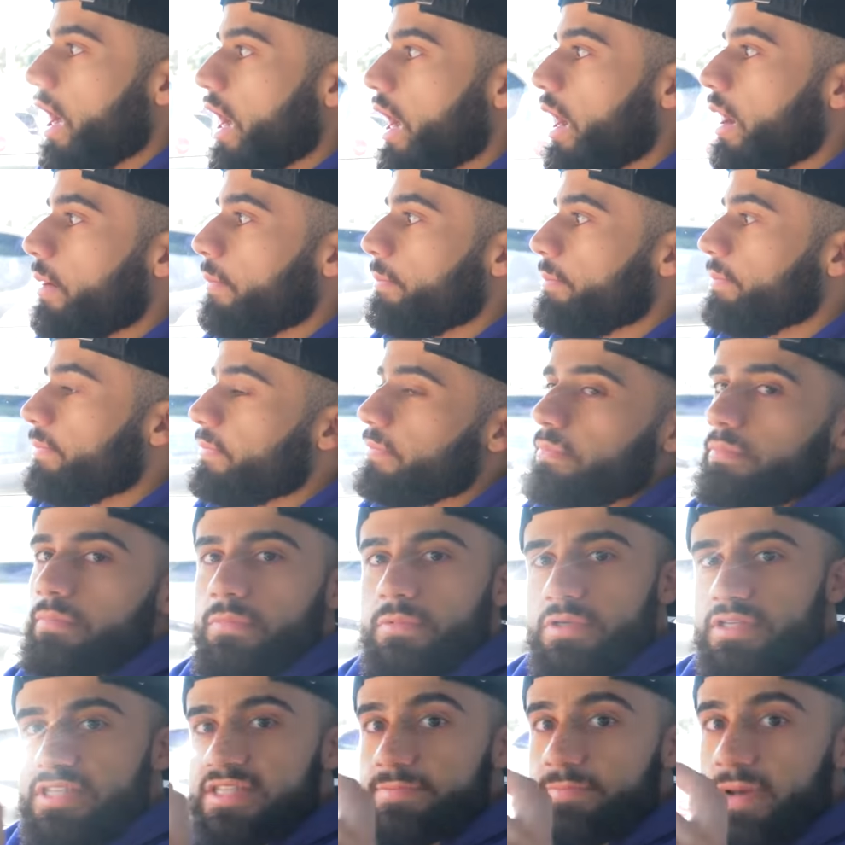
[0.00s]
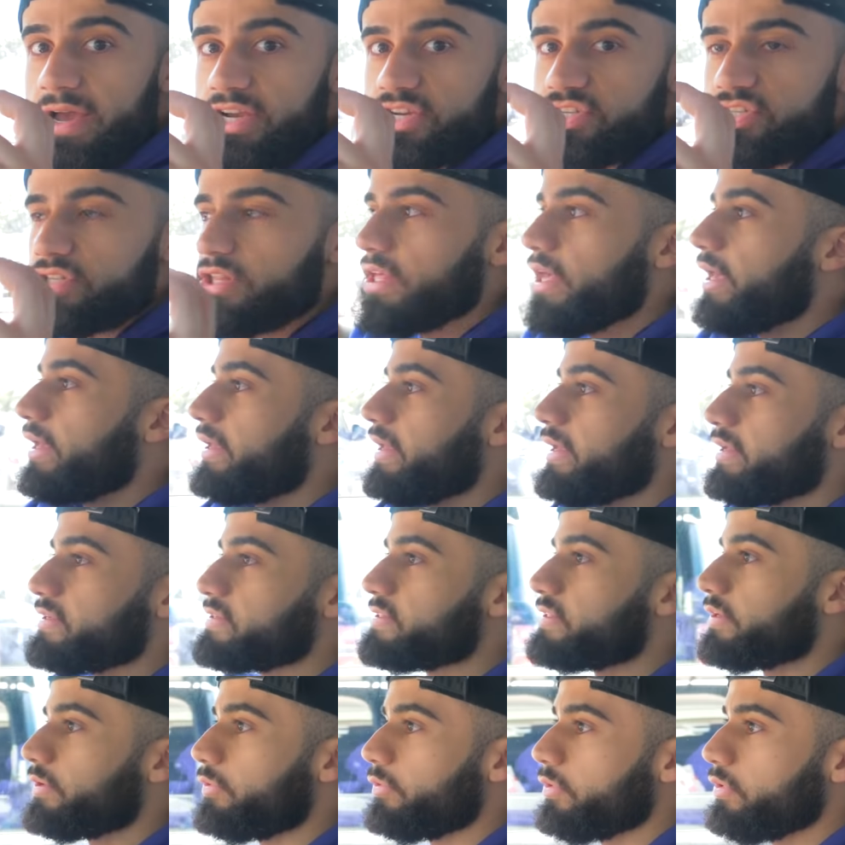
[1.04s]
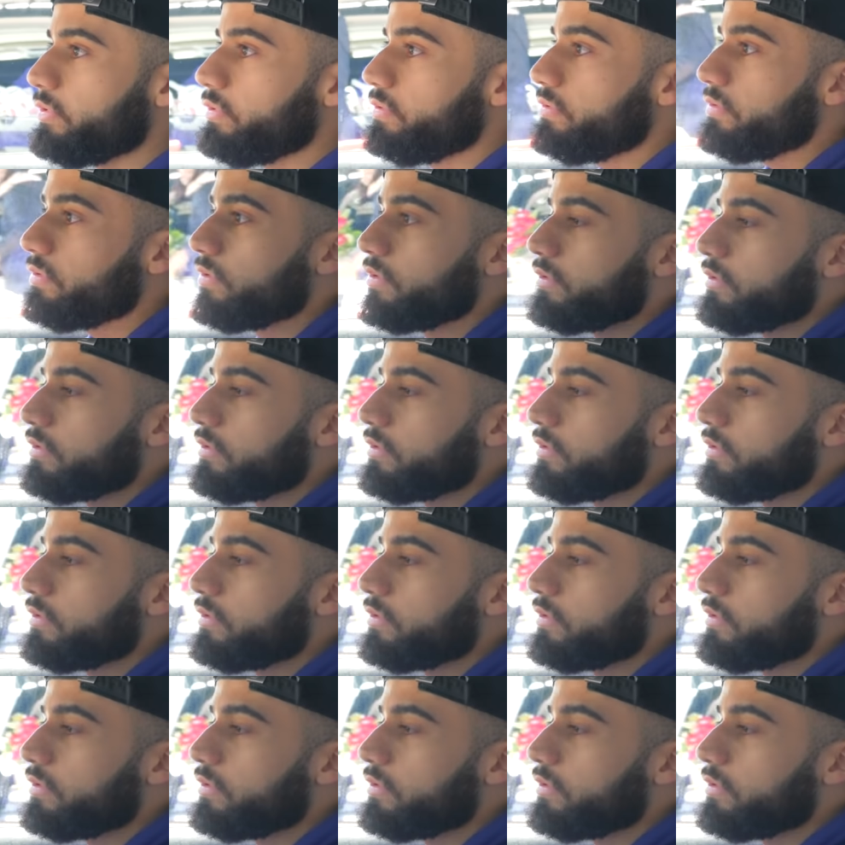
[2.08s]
um, smashed against the grill